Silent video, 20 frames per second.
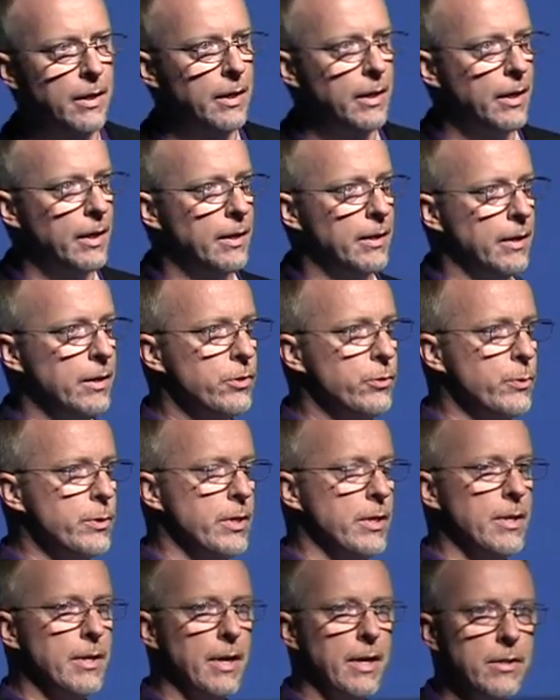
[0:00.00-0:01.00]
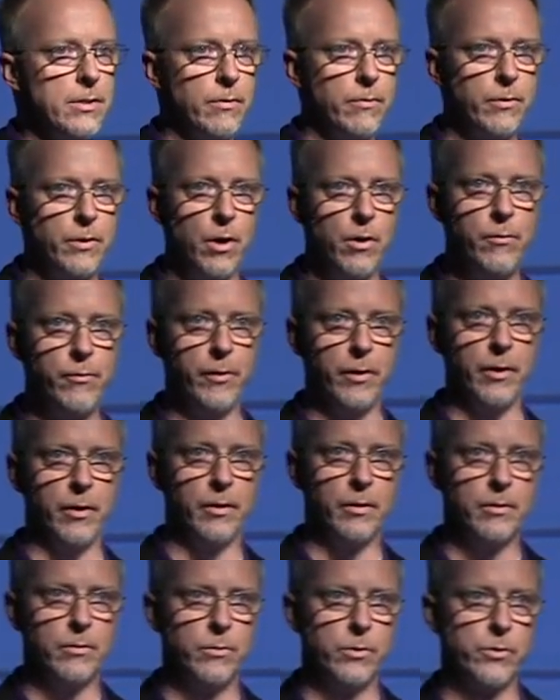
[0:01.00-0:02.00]
And this was in the days of
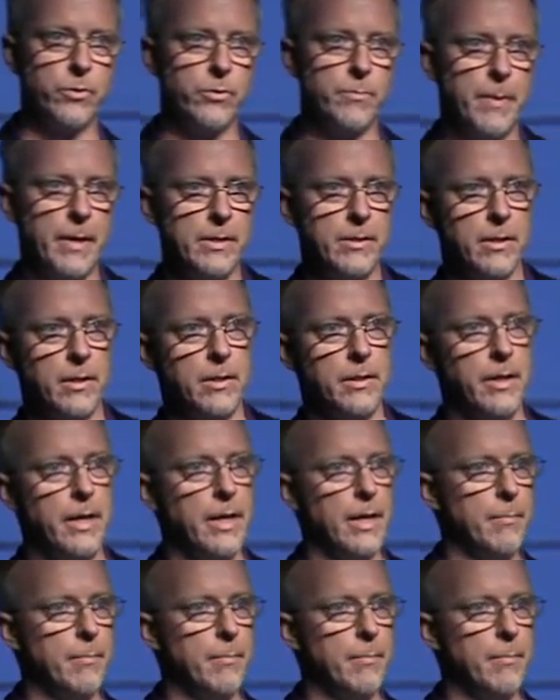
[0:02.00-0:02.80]
Gopher, which was basically